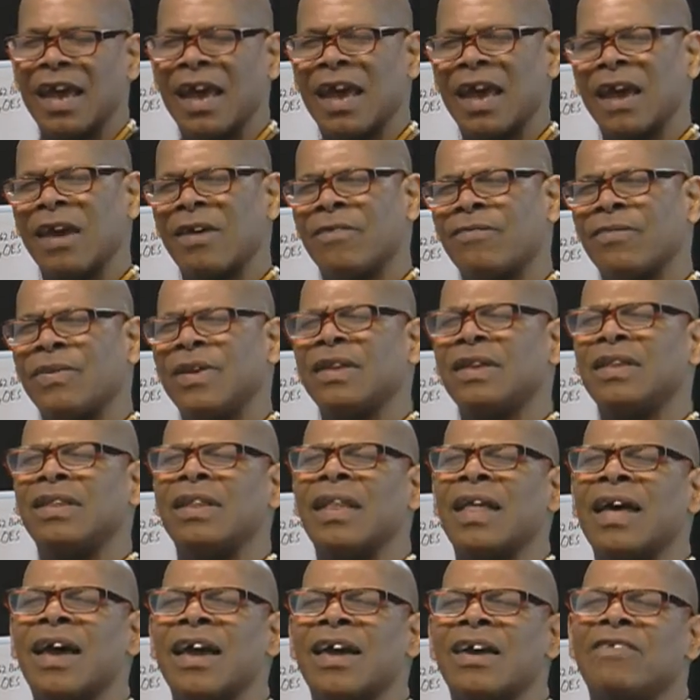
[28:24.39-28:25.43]
every
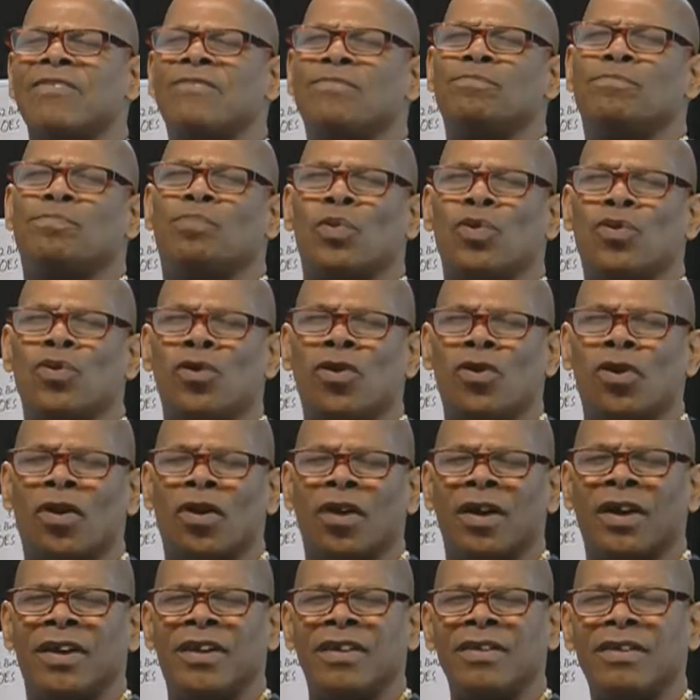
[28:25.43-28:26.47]
life
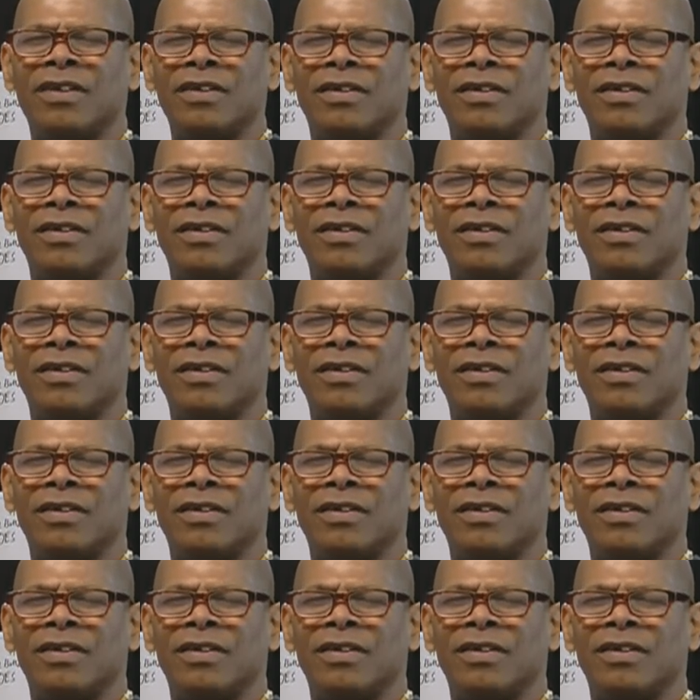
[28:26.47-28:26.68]
born